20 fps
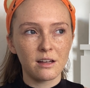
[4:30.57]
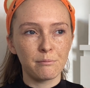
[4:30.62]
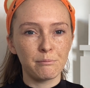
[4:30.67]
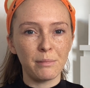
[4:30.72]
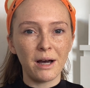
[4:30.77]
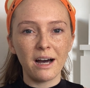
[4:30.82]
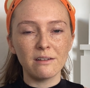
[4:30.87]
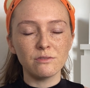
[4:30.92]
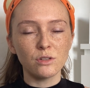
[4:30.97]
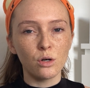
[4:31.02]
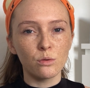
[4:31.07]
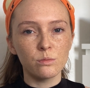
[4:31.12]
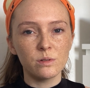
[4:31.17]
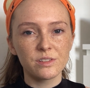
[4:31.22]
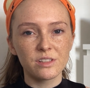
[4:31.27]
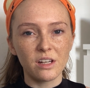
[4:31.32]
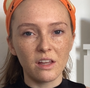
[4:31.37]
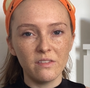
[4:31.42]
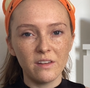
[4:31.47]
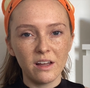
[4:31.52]
But I've always
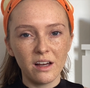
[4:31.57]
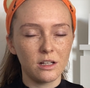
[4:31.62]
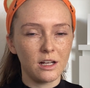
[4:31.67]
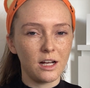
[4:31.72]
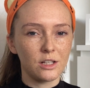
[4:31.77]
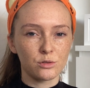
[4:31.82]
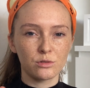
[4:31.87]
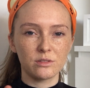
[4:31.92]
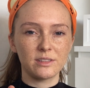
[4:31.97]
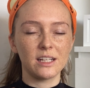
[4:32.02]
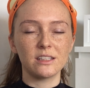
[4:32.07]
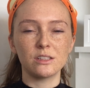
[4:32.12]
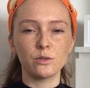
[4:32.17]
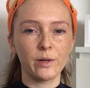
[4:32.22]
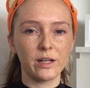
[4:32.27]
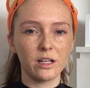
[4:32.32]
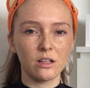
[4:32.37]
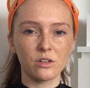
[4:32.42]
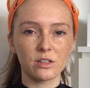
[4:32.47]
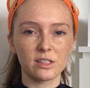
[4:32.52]
done that. I don't tend to wear
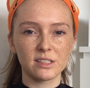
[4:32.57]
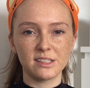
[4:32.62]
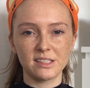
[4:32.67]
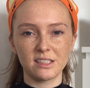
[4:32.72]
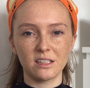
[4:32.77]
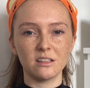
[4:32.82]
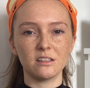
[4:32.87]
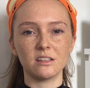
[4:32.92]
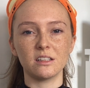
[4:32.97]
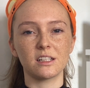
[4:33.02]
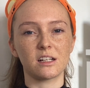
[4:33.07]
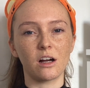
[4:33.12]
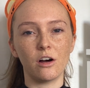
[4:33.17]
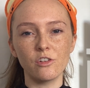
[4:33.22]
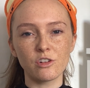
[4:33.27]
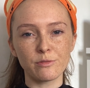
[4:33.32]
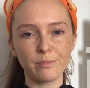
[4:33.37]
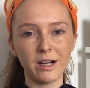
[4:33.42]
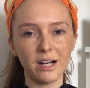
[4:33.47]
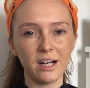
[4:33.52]
a lot of concealer like
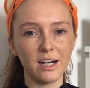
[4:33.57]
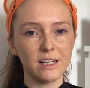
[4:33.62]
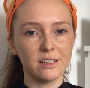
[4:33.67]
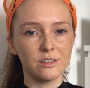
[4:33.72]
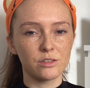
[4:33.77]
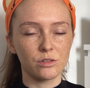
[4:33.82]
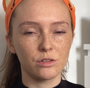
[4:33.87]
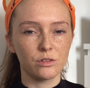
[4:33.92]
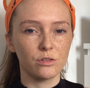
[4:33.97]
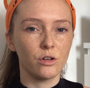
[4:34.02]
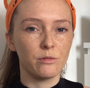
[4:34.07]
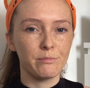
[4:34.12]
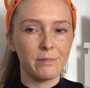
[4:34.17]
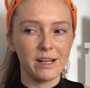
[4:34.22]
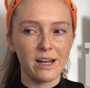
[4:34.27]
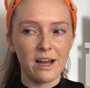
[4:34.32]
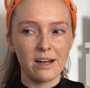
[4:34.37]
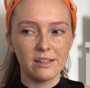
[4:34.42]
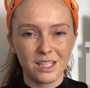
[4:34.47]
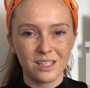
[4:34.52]
under my eyes or on
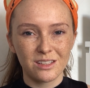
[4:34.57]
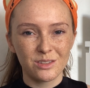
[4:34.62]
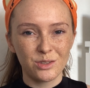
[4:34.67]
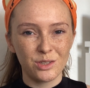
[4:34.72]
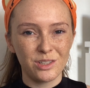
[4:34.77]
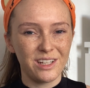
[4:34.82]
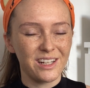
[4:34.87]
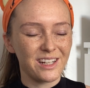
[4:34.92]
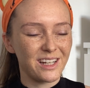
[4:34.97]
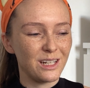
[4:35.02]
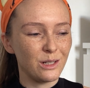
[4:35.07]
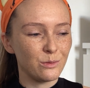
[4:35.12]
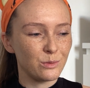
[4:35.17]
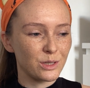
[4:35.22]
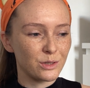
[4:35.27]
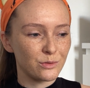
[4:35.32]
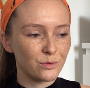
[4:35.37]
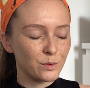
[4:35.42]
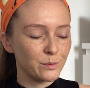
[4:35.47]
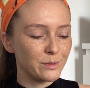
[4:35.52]
my eyes. So yeah, it kind of
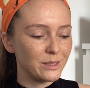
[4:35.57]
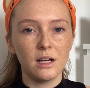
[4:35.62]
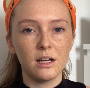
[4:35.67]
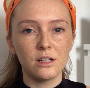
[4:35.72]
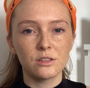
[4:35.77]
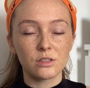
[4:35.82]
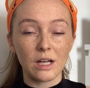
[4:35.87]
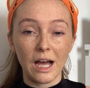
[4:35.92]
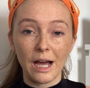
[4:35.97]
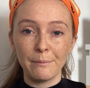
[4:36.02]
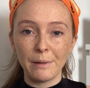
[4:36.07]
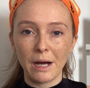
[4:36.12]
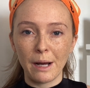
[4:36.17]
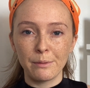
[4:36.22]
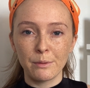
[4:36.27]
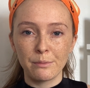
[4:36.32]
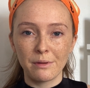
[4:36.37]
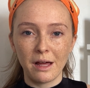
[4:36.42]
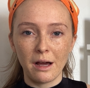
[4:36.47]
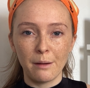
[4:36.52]
works for me. So I'm happy
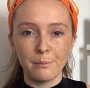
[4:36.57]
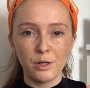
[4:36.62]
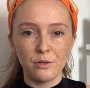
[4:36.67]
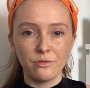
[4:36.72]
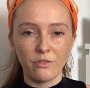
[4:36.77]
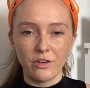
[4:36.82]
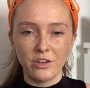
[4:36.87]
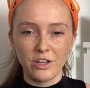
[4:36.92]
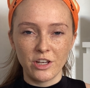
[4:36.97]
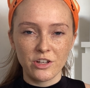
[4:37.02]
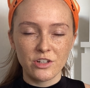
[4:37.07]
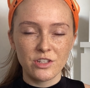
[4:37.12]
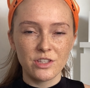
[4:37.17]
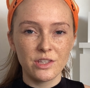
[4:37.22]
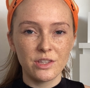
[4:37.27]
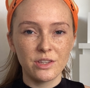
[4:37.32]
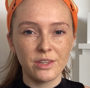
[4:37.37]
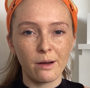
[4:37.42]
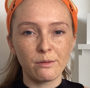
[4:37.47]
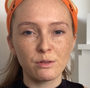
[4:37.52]
with that amount of
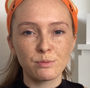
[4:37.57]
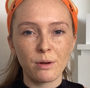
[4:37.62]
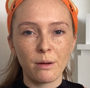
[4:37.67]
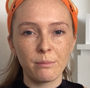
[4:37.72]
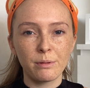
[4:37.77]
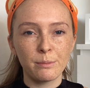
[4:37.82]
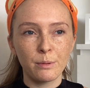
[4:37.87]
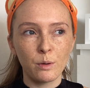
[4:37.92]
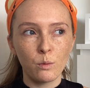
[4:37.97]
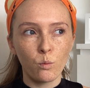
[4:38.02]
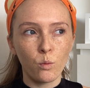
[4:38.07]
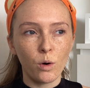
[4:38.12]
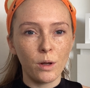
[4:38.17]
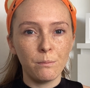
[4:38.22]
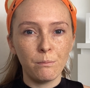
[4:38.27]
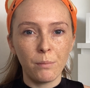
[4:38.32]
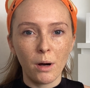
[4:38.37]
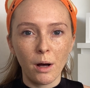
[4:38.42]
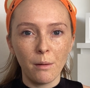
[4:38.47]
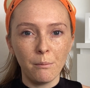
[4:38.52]
foundation. That was probably about one
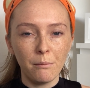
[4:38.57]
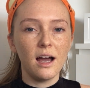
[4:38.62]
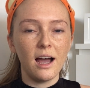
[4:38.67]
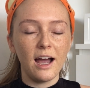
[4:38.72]
pump.